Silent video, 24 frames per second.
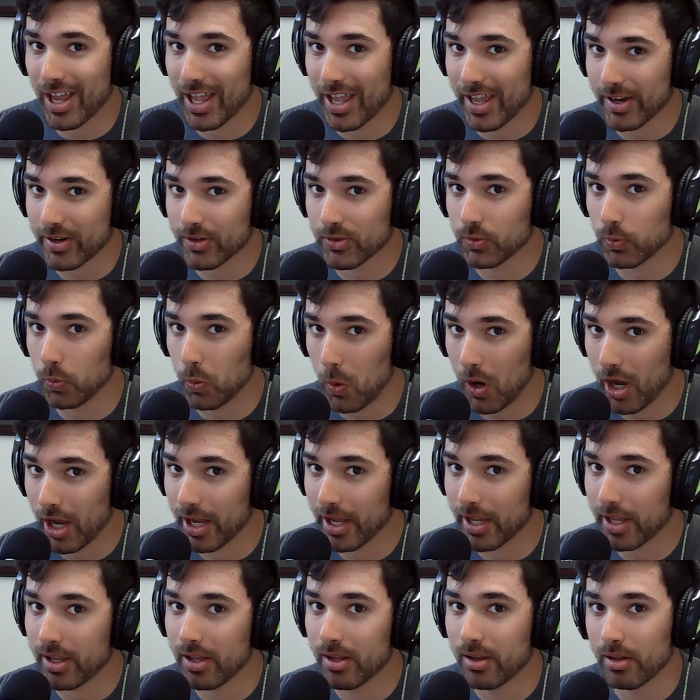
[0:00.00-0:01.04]

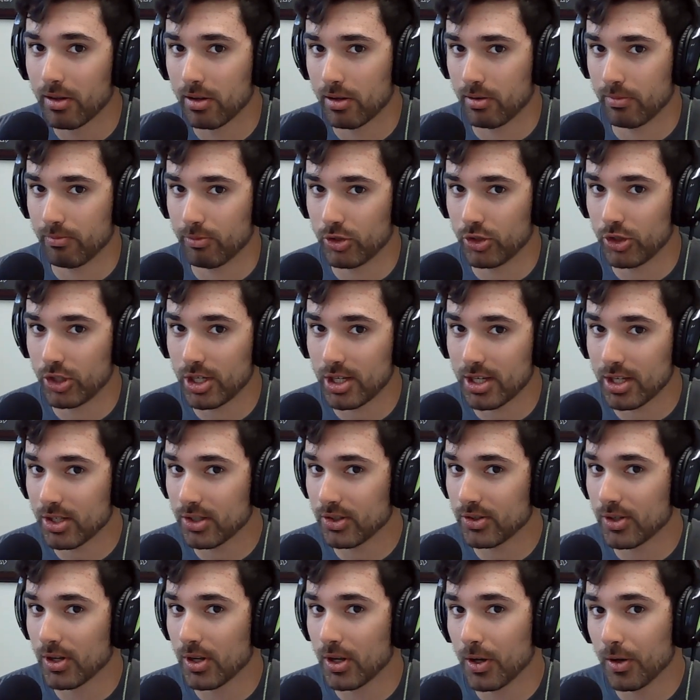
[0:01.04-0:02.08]
XY
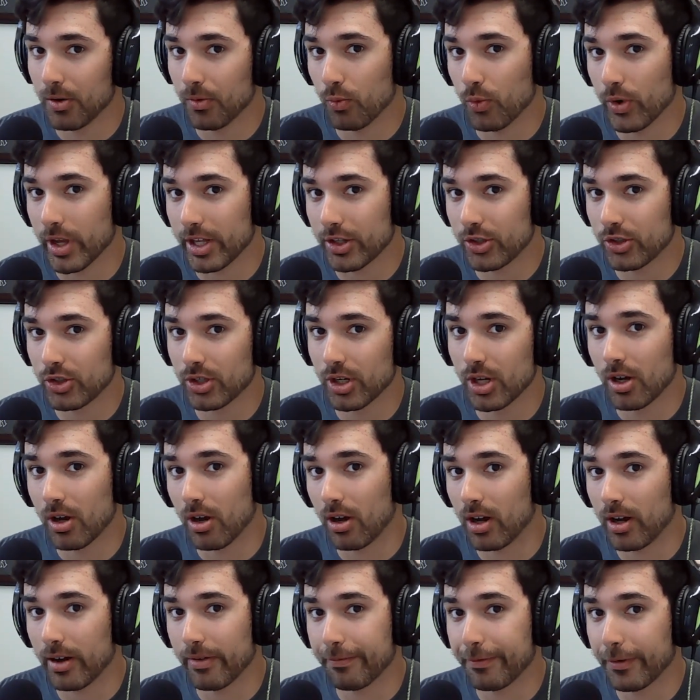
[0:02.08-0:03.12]
machines, which
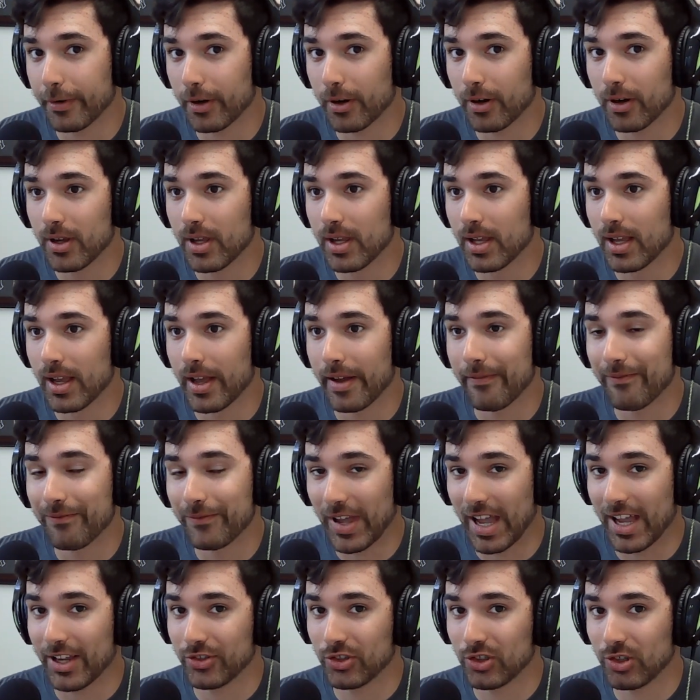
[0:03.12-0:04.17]
offer
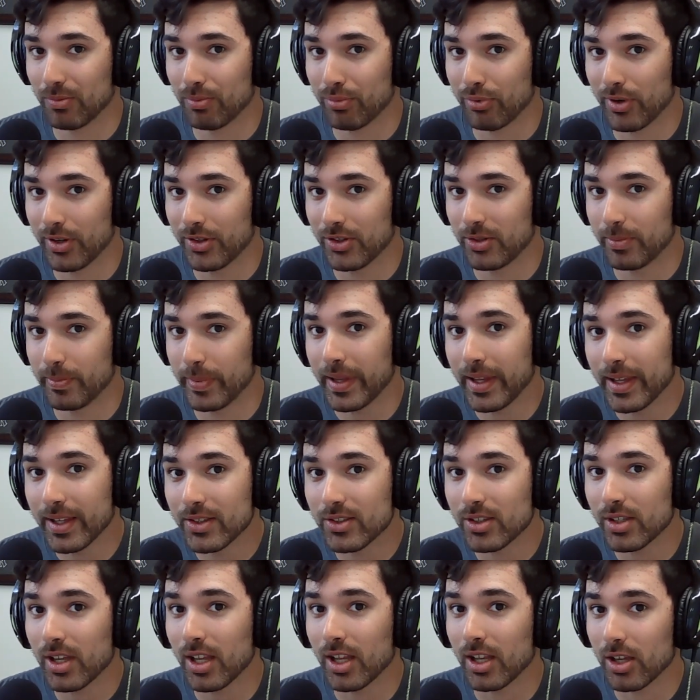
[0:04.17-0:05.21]
faster print
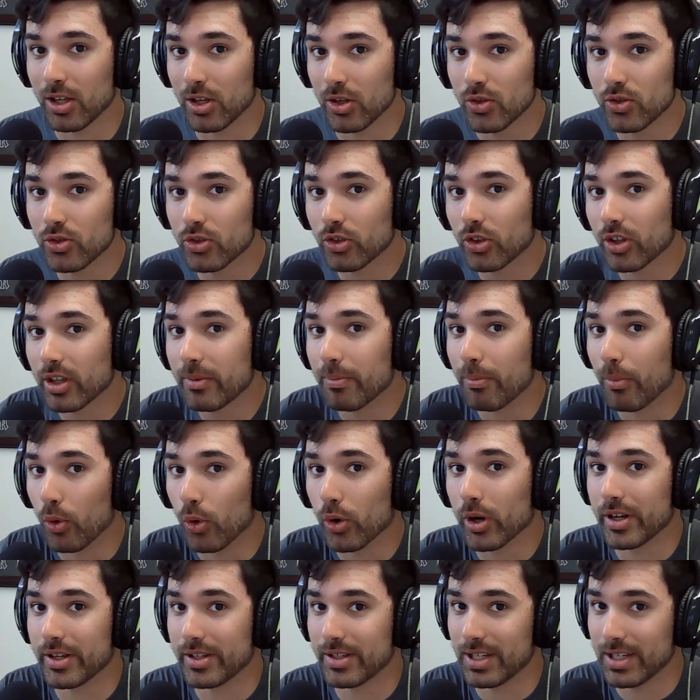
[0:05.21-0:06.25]
speeds and usually
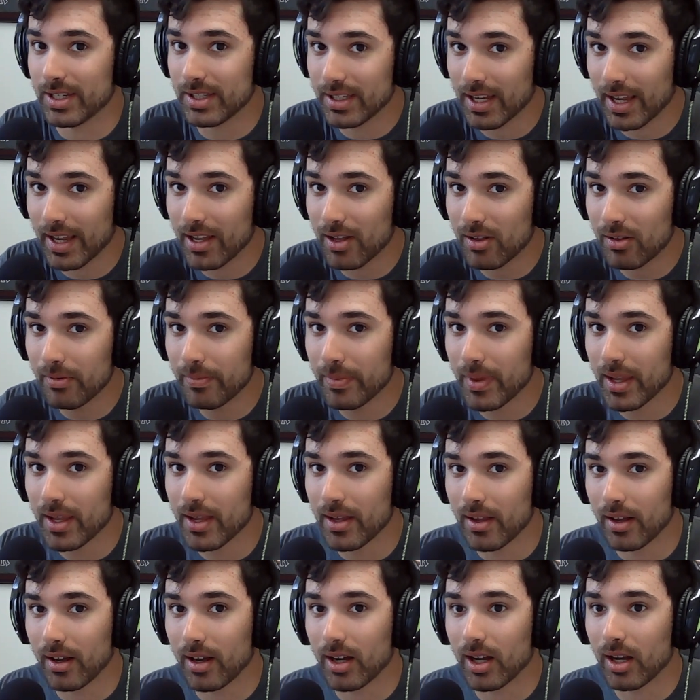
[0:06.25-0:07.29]
more detail,
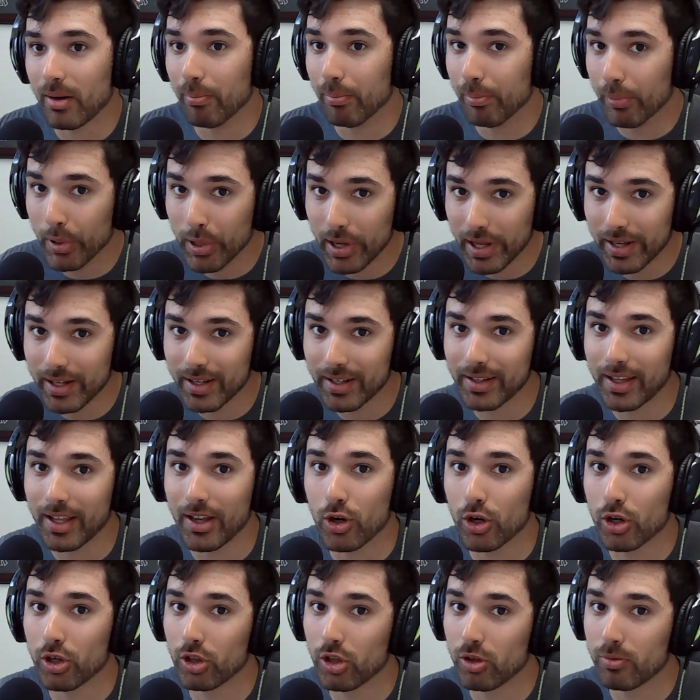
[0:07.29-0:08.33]
but they
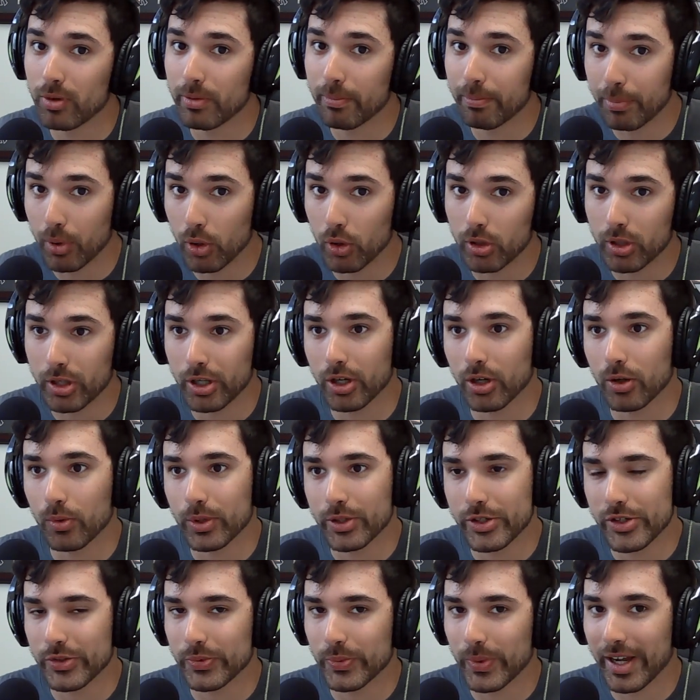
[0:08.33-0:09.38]
are a little bit bulkier,
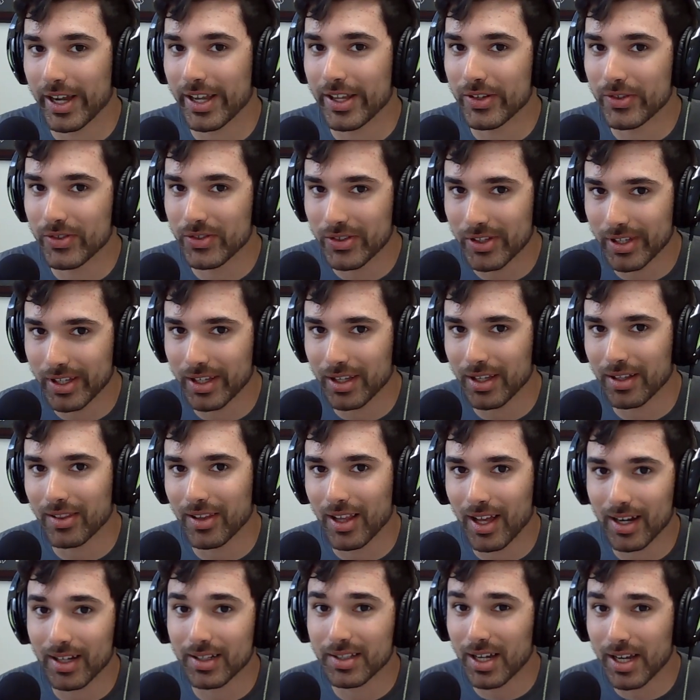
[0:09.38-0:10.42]
which is why you see a
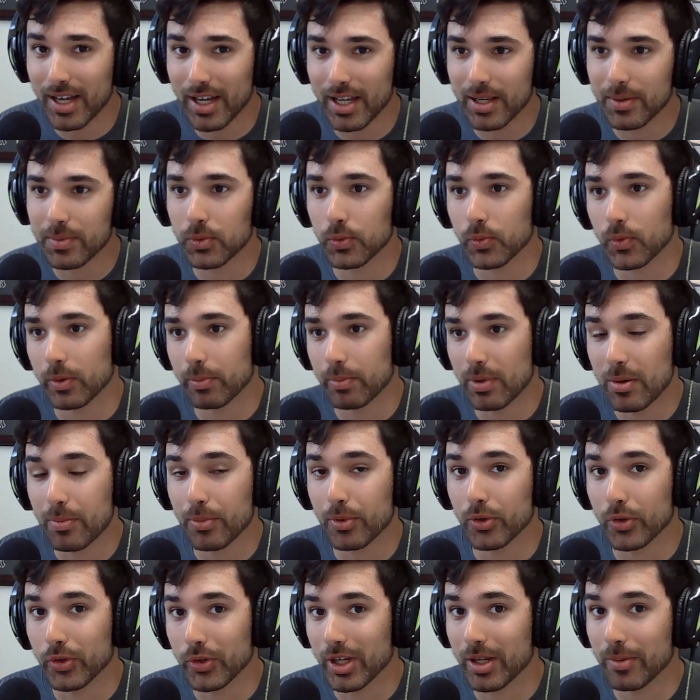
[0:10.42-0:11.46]
lot of times
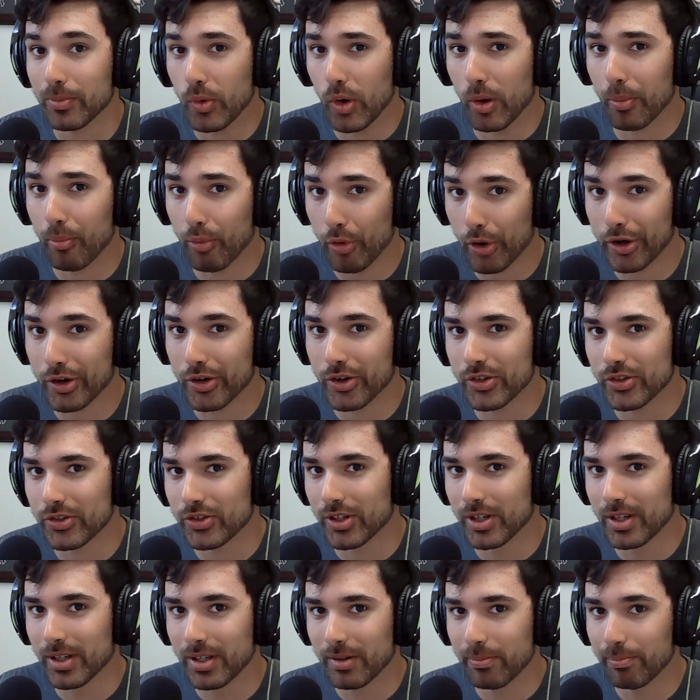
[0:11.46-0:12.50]
people who need more printers
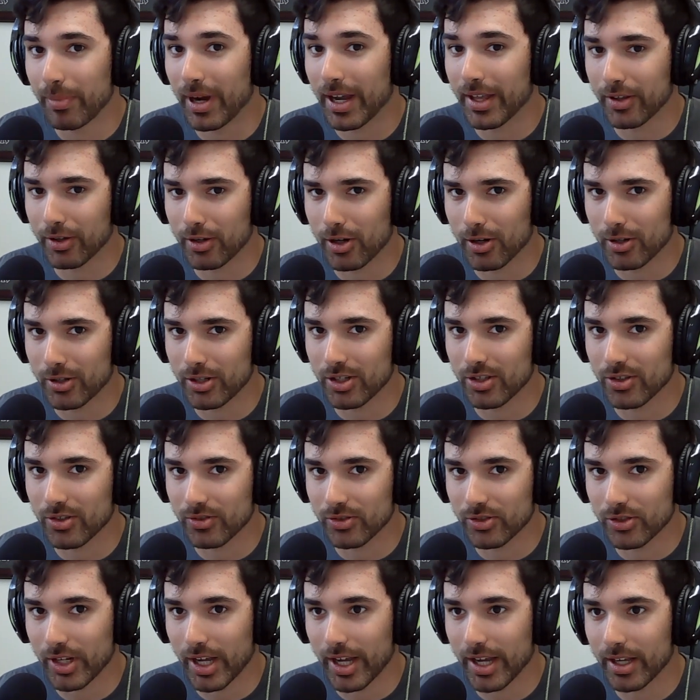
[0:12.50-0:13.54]
buy the Cartesian
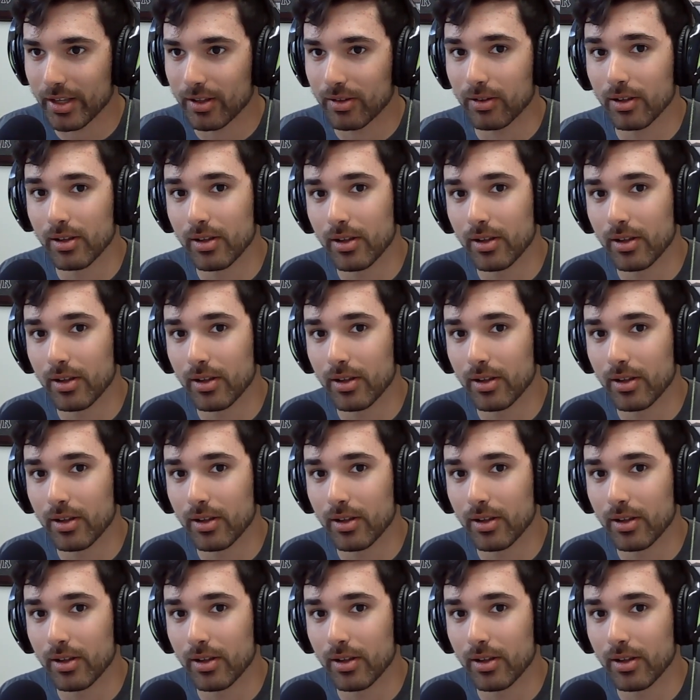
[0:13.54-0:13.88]
style.